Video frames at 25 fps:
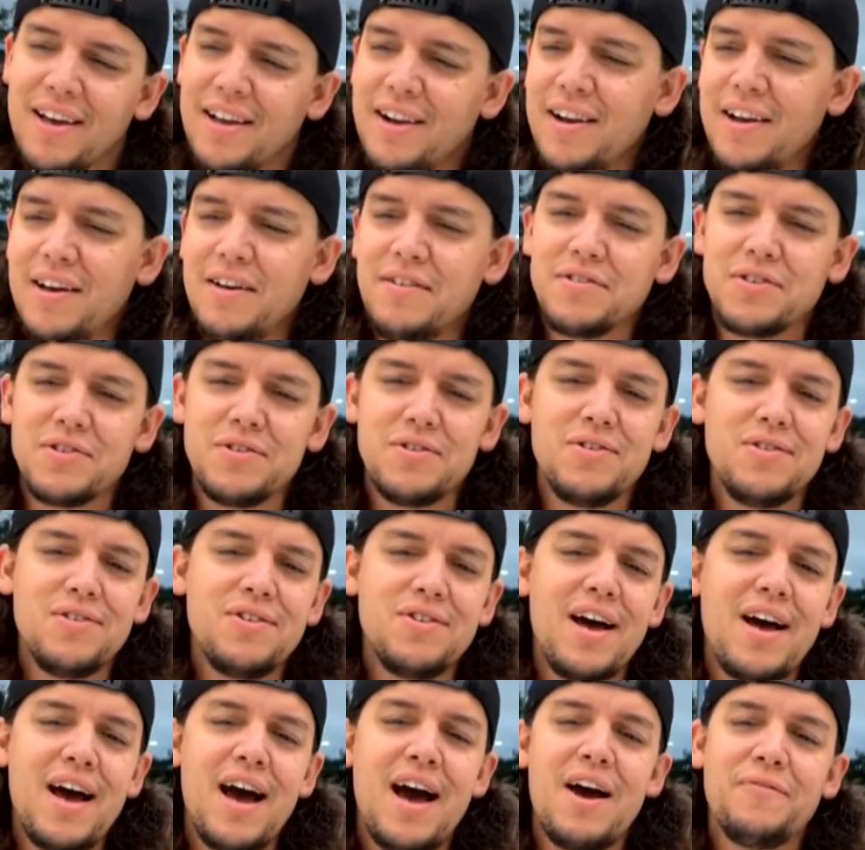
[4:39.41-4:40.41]
Lives her
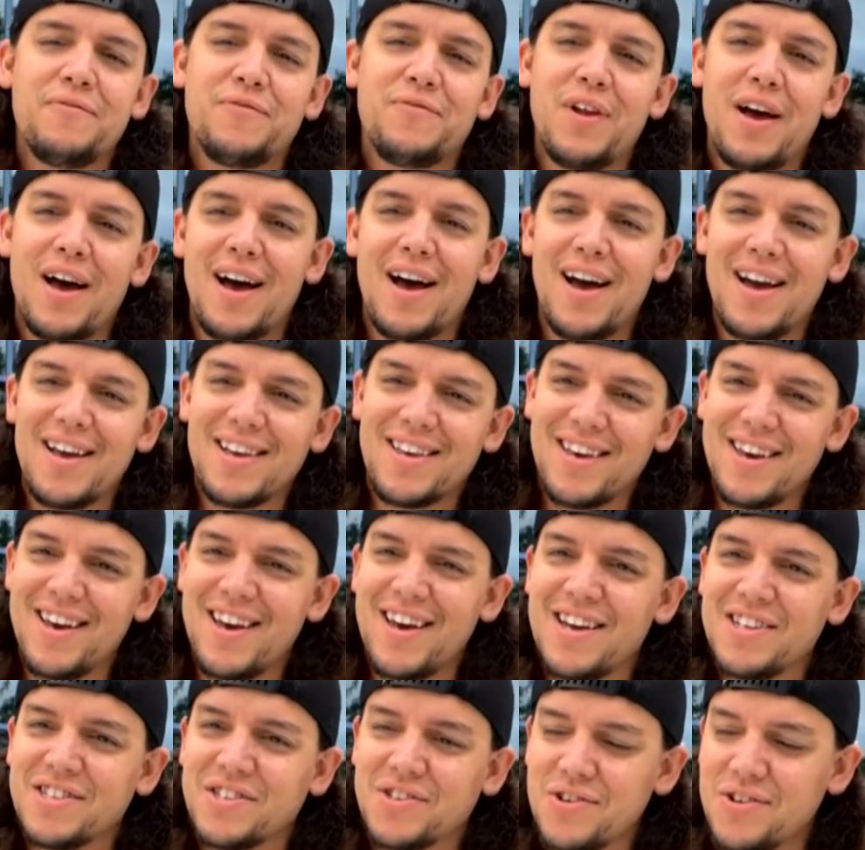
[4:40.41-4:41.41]
life like
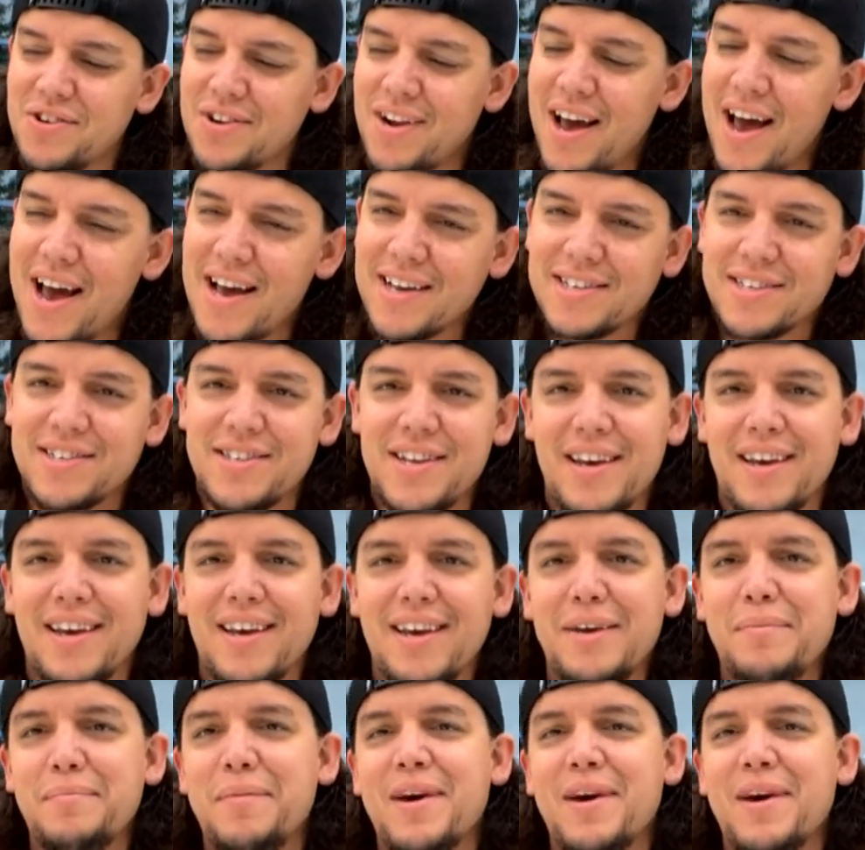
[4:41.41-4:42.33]
it's her last day.